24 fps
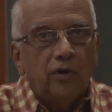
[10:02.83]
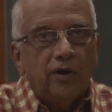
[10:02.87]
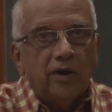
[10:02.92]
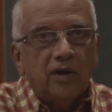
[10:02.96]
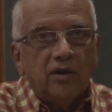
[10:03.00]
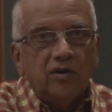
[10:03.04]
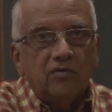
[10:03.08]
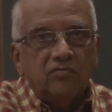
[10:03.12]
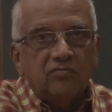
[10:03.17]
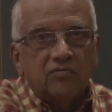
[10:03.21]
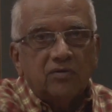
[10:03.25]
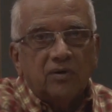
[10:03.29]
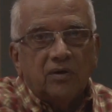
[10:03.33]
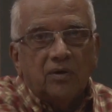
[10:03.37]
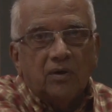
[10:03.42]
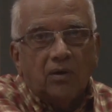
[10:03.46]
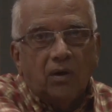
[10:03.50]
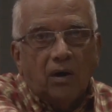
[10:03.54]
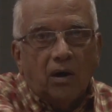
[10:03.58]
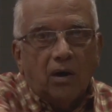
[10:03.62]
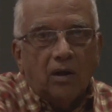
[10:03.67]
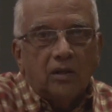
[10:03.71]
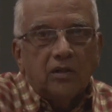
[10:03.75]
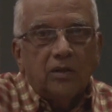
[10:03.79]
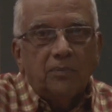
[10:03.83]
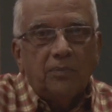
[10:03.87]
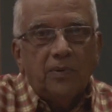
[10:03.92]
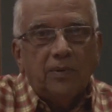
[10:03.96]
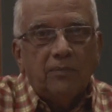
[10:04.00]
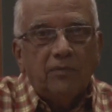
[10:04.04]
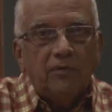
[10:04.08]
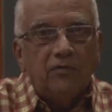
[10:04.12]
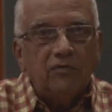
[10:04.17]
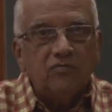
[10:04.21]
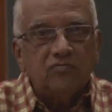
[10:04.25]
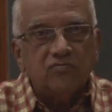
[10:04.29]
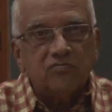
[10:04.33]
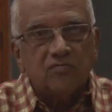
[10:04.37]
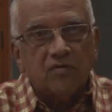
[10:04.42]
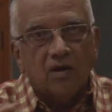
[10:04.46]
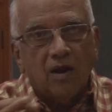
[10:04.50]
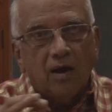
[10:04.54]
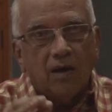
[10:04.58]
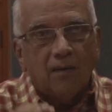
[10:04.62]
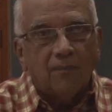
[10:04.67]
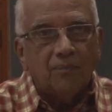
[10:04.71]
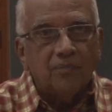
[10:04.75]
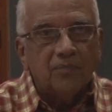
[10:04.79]
drinks, all the people with
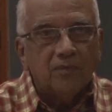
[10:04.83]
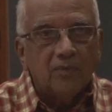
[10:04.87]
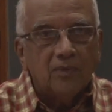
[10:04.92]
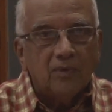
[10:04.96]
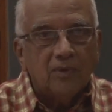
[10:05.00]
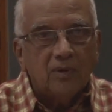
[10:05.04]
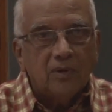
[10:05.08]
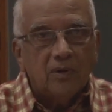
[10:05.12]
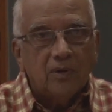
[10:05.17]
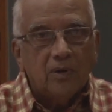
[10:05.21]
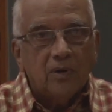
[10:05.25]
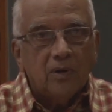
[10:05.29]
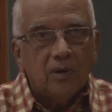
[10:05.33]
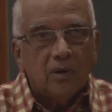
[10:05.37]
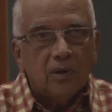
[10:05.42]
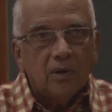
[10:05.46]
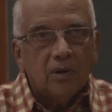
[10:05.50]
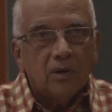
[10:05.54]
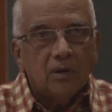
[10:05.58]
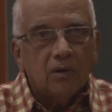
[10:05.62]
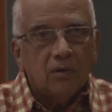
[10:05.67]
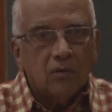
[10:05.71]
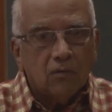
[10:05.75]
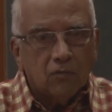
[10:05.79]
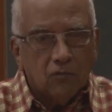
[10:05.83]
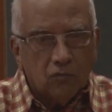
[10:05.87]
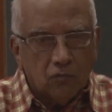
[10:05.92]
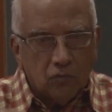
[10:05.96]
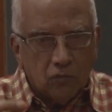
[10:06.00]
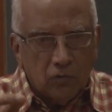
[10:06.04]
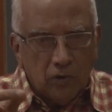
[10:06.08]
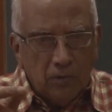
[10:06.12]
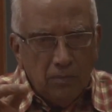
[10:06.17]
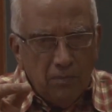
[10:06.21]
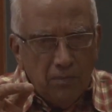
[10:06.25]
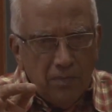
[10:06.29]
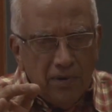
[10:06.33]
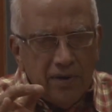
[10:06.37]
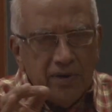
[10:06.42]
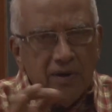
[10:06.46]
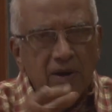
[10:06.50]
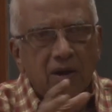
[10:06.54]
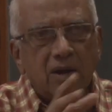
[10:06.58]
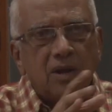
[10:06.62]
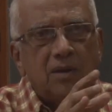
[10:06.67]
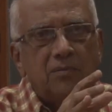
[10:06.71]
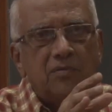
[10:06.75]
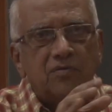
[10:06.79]
straw.
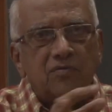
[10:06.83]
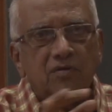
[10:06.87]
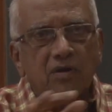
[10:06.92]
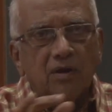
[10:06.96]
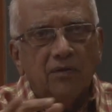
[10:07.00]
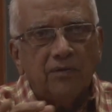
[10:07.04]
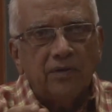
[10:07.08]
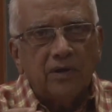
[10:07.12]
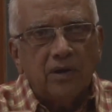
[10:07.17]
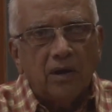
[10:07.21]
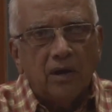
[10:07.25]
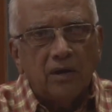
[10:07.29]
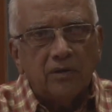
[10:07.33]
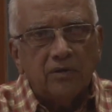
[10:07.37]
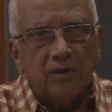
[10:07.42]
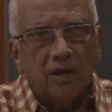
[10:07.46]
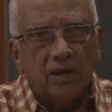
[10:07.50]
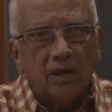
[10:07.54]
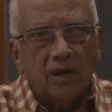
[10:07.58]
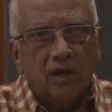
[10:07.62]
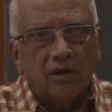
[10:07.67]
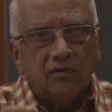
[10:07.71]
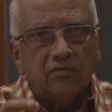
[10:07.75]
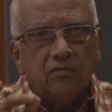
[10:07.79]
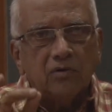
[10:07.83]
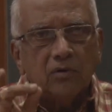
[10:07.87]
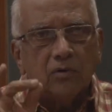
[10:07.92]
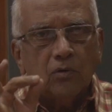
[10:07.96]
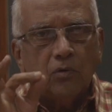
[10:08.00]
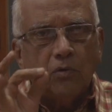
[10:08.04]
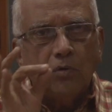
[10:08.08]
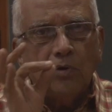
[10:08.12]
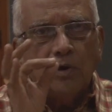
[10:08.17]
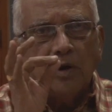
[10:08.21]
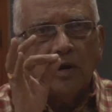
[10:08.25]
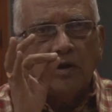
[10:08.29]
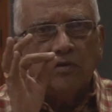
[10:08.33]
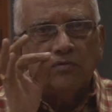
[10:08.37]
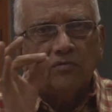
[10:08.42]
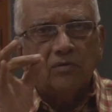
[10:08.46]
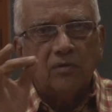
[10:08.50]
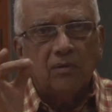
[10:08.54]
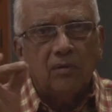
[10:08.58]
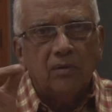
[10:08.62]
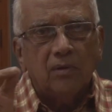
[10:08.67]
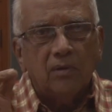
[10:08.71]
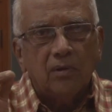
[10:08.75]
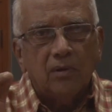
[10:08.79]
Immediately Mr. Navikant Nagaich, cool drinks.
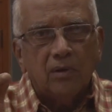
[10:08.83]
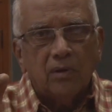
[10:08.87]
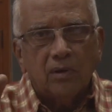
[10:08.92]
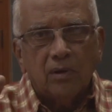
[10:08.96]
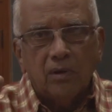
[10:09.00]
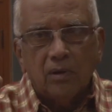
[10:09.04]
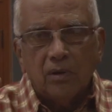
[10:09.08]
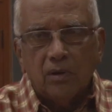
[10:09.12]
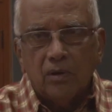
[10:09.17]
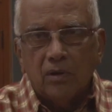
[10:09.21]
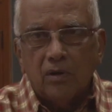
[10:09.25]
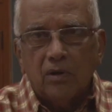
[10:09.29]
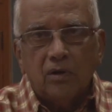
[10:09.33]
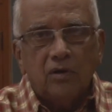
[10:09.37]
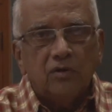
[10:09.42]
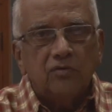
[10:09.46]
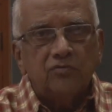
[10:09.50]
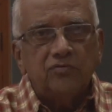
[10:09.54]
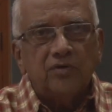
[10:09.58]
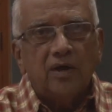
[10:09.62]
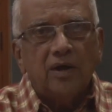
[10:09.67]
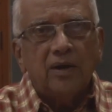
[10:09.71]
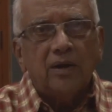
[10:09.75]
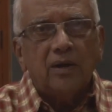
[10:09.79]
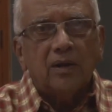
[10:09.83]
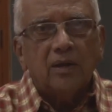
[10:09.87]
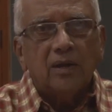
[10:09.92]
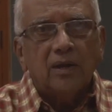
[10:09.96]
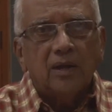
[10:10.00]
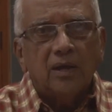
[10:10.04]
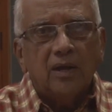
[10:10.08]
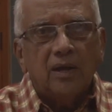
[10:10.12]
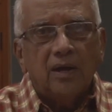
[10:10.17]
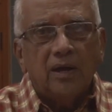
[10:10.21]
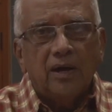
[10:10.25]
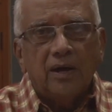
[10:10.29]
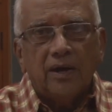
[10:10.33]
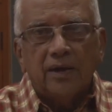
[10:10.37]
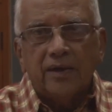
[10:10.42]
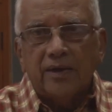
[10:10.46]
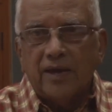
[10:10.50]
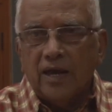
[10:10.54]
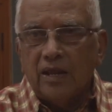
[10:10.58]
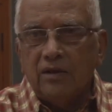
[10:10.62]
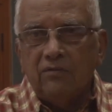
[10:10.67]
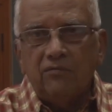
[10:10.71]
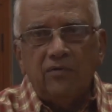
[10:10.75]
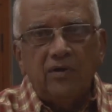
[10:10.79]
Sir,
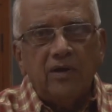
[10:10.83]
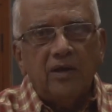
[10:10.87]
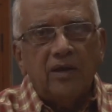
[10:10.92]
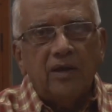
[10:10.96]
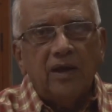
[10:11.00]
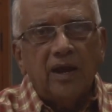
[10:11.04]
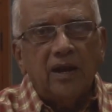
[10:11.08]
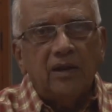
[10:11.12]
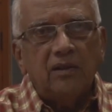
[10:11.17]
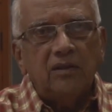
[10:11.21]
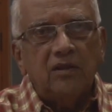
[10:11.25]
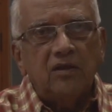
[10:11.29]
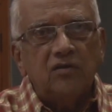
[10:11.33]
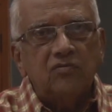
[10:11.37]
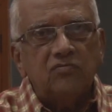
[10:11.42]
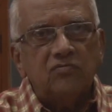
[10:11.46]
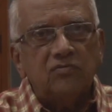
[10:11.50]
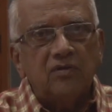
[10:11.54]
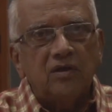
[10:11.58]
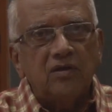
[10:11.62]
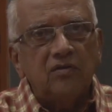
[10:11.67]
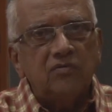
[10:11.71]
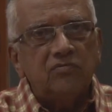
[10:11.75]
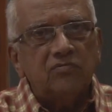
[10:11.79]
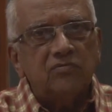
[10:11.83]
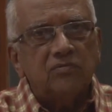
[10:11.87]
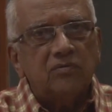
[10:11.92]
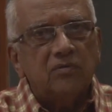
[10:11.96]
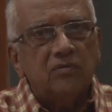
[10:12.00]
can we get these things